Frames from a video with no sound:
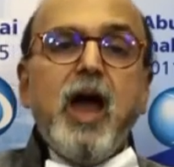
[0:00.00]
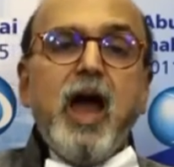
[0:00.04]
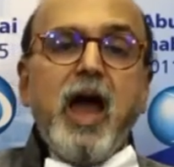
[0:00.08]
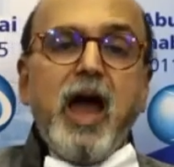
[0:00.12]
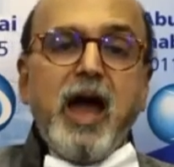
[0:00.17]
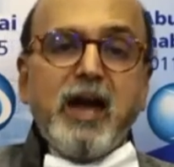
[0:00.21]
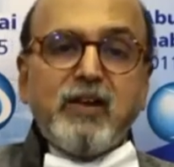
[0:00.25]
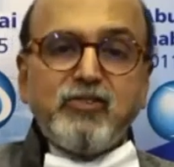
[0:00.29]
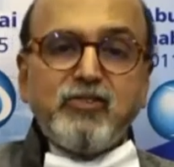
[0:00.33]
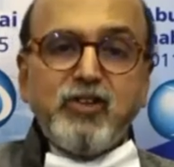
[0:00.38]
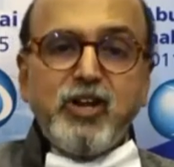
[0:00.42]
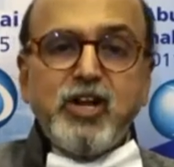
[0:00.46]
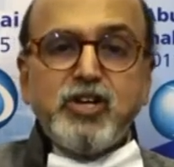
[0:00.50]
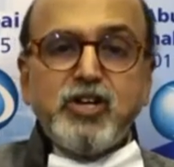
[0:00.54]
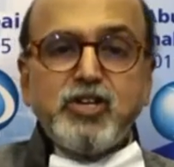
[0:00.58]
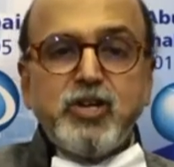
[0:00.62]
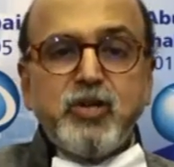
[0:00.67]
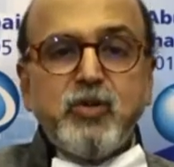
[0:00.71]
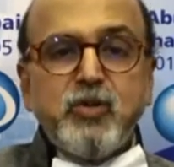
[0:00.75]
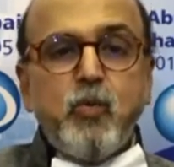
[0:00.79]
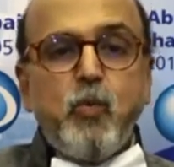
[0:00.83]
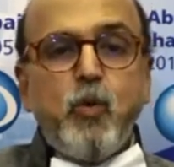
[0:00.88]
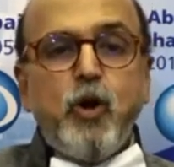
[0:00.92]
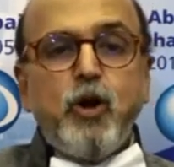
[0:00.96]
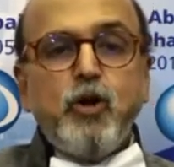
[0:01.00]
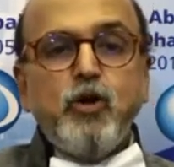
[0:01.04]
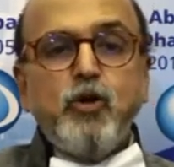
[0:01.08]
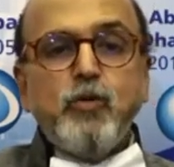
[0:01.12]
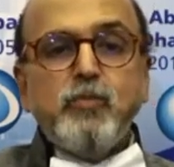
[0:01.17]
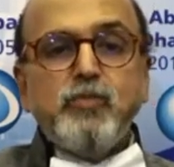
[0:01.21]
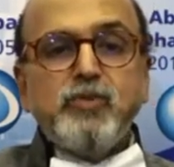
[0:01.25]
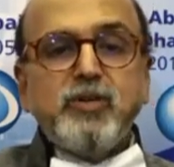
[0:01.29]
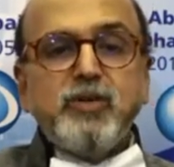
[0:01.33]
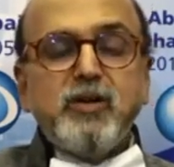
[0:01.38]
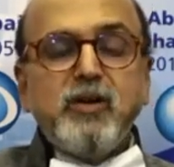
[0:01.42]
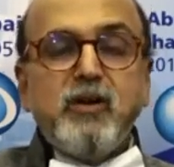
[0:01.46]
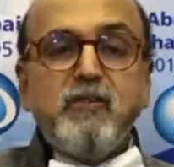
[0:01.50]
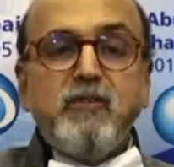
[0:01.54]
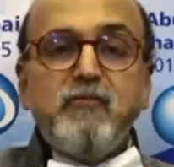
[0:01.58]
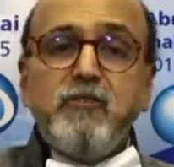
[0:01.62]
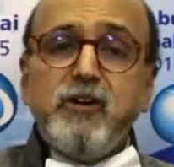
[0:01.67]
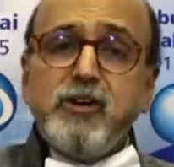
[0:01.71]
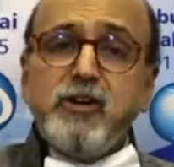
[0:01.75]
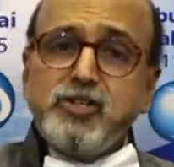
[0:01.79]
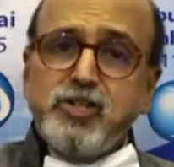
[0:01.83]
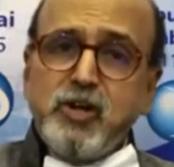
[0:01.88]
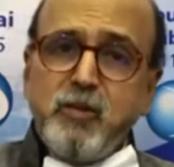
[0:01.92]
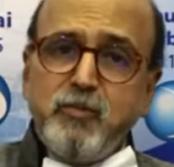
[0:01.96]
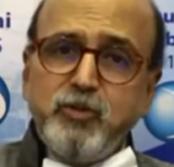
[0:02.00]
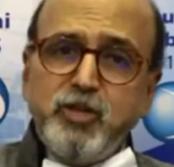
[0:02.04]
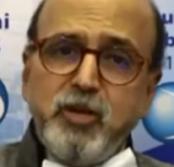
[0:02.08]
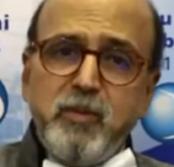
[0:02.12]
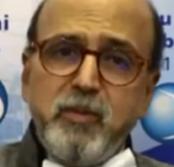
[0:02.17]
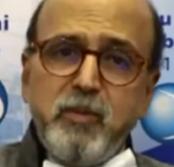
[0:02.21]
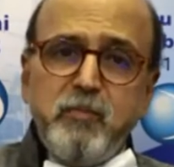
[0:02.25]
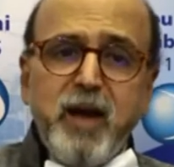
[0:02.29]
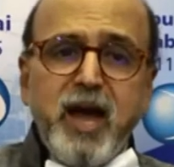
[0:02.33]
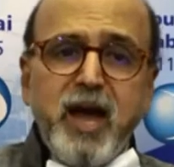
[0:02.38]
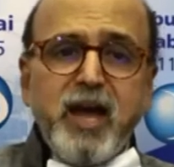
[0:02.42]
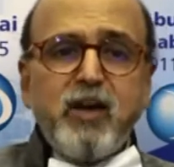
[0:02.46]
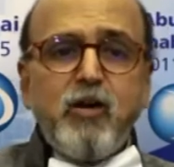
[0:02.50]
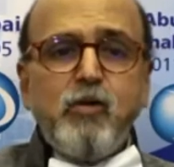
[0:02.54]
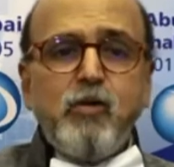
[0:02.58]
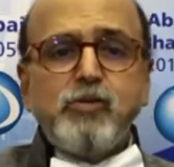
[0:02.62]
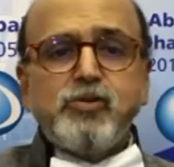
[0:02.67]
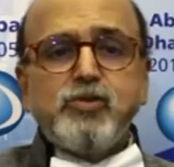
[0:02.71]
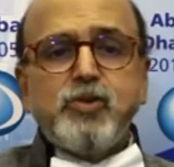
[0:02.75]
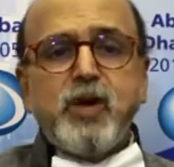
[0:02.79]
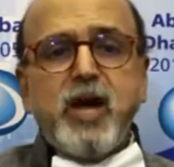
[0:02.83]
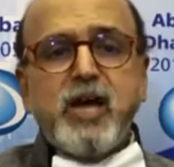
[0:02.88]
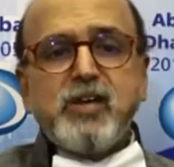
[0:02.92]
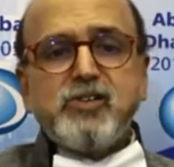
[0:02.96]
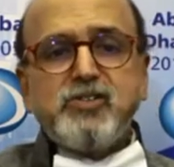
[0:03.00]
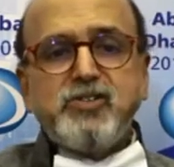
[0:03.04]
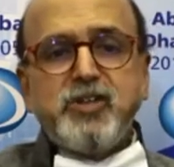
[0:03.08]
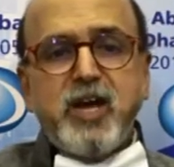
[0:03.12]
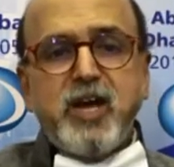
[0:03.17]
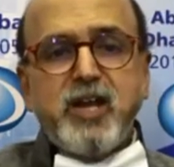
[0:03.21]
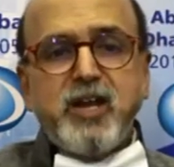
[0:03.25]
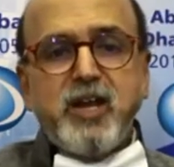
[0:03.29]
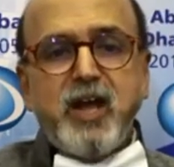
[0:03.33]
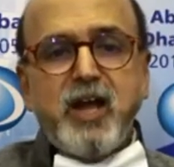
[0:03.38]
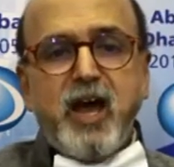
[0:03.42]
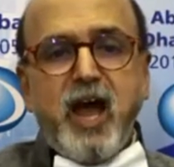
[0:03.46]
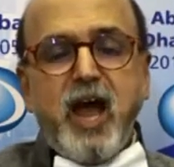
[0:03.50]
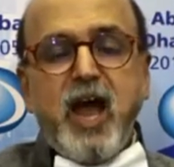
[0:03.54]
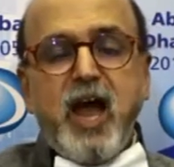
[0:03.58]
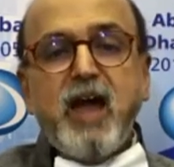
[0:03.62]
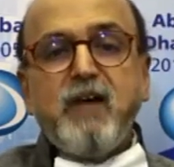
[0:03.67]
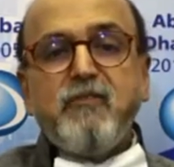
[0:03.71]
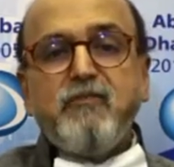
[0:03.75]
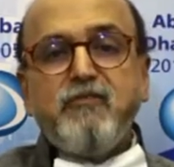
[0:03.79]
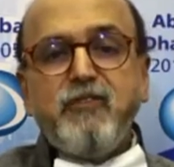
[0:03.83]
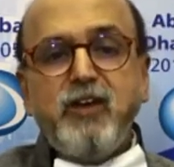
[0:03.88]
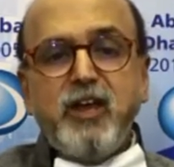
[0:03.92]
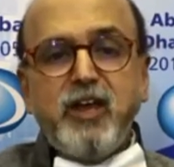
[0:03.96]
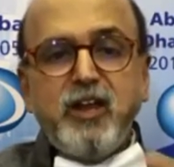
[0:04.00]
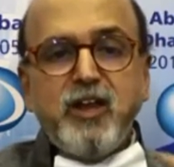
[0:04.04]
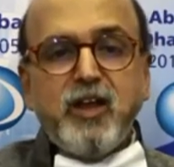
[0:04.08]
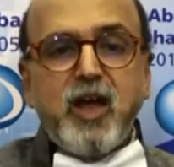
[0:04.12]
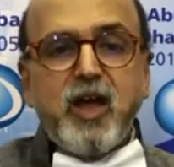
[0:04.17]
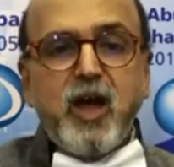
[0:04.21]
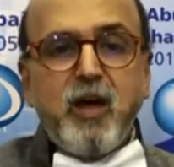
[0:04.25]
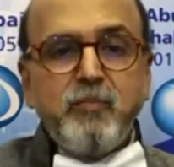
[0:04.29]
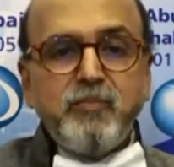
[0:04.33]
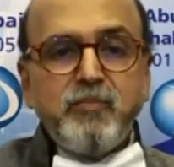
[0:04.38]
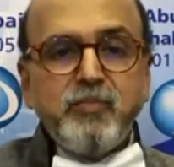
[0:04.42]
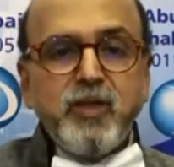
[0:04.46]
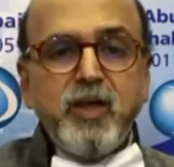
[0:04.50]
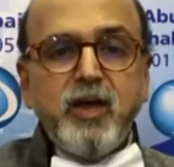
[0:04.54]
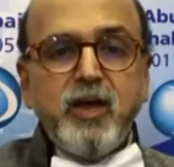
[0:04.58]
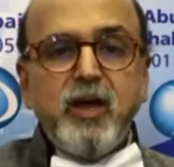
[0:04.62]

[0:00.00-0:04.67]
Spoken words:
Acceleration of the volumes. First, Abu Dhabi Bank also has done higher fee income,